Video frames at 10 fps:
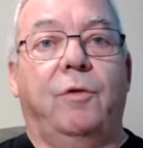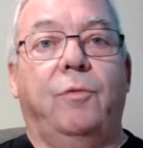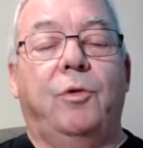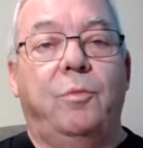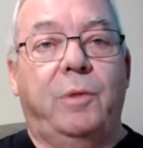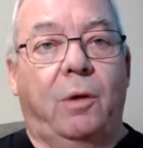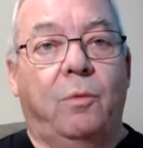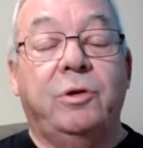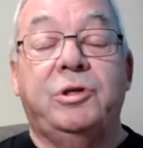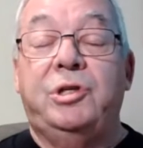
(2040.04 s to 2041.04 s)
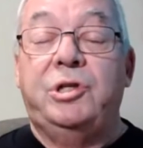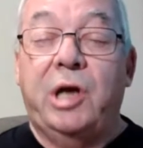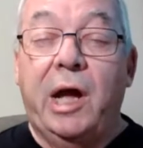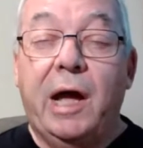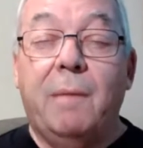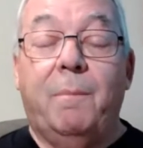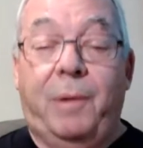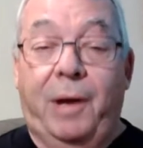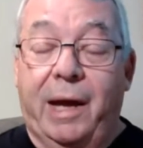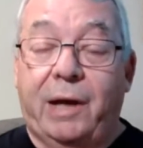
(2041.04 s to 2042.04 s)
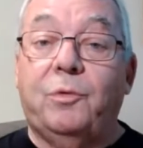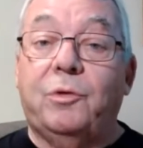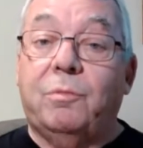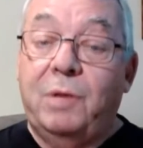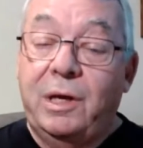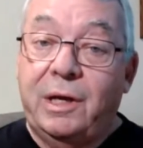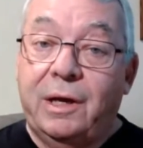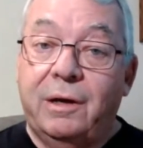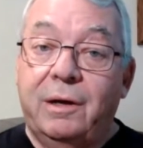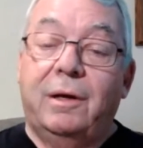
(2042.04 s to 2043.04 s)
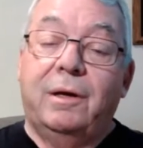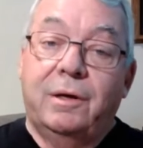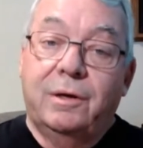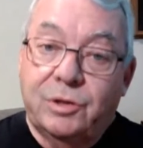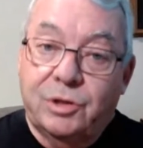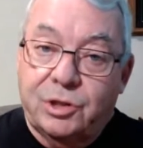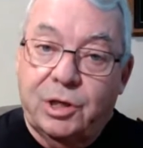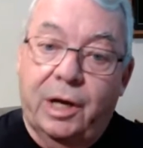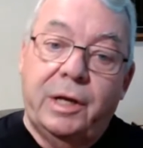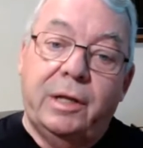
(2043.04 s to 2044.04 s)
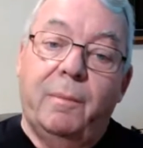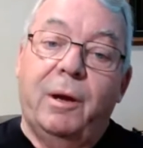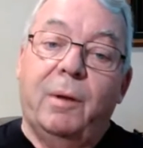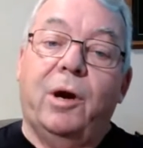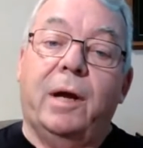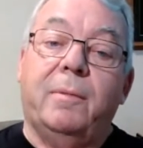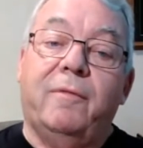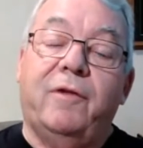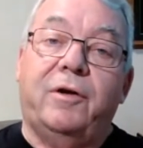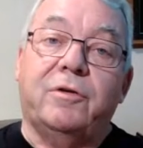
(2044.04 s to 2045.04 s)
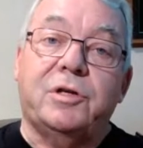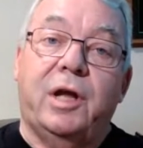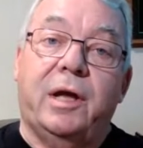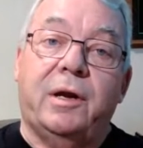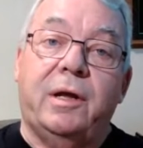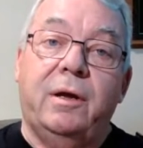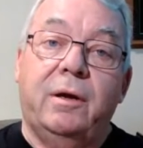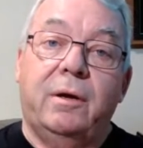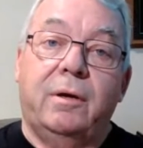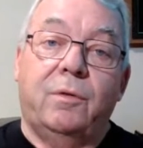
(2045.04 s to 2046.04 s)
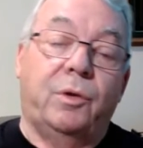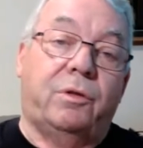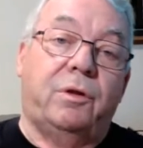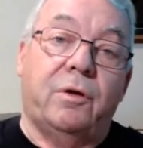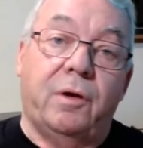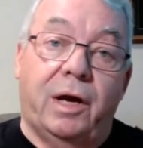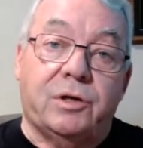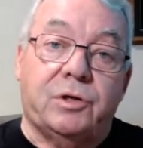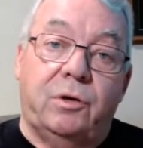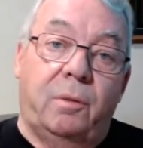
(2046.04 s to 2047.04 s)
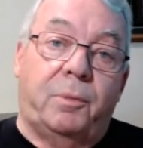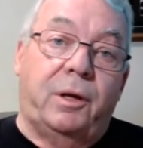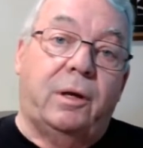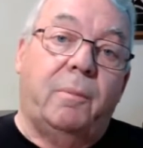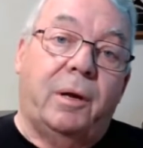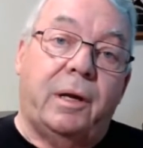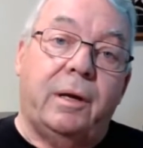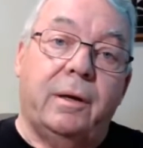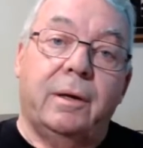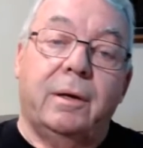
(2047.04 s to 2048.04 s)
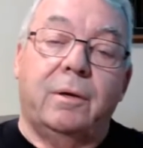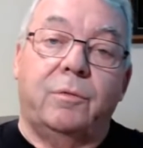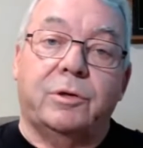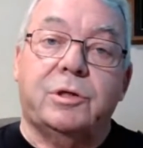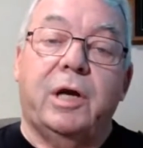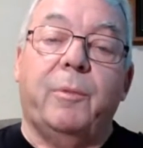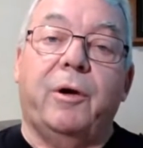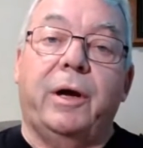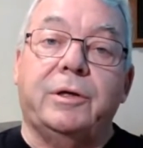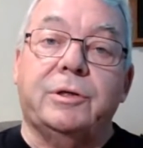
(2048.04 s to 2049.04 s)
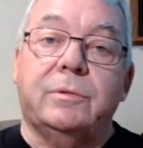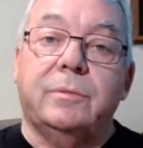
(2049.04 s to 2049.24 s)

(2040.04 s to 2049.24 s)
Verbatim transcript: a room that was jam packed with media signing the memorandum of understanding with the International Olympic Committee with Samaranch.